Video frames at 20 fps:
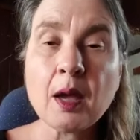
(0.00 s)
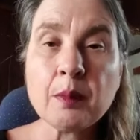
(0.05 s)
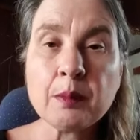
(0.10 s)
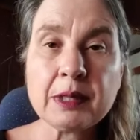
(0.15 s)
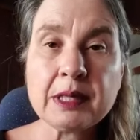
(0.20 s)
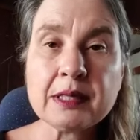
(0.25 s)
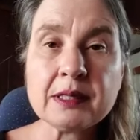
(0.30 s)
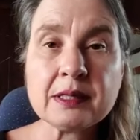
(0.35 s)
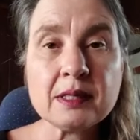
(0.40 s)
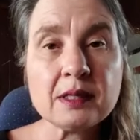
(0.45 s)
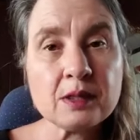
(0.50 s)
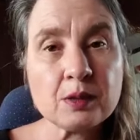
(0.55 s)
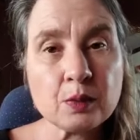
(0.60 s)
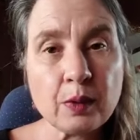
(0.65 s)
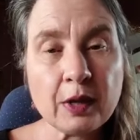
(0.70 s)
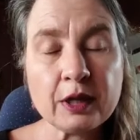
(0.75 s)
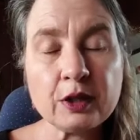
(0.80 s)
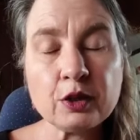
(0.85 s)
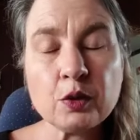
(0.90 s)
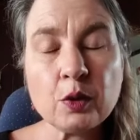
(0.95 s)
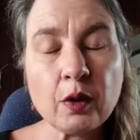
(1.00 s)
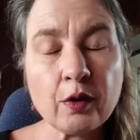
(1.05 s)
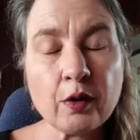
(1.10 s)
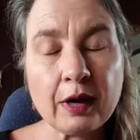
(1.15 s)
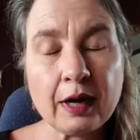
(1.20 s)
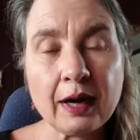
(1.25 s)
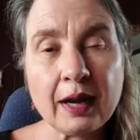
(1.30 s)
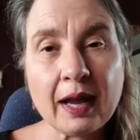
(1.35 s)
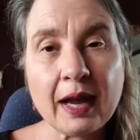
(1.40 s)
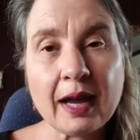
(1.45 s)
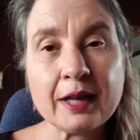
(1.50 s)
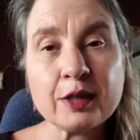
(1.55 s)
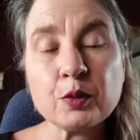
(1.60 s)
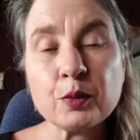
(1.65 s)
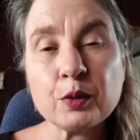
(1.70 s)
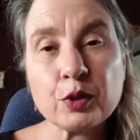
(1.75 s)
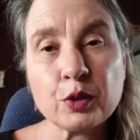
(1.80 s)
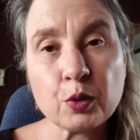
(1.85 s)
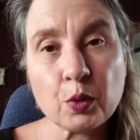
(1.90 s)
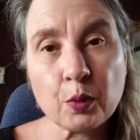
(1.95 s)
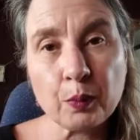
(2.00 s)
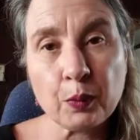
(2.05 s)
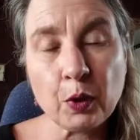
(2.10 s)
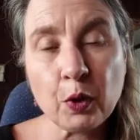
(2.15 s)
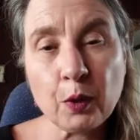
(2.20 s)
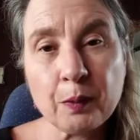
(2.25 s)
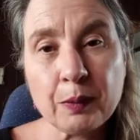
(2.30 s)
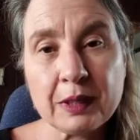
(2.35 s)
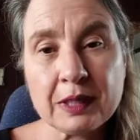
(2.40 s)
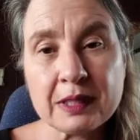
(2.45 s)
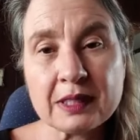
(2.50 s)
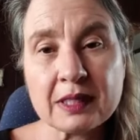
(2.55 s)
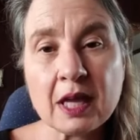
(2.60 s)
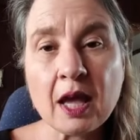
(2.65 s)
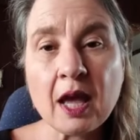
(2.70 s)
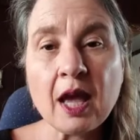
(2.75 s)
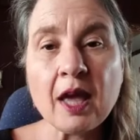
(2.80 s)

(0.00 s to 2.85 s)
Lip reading: Peace is when you are aligned with your purpose,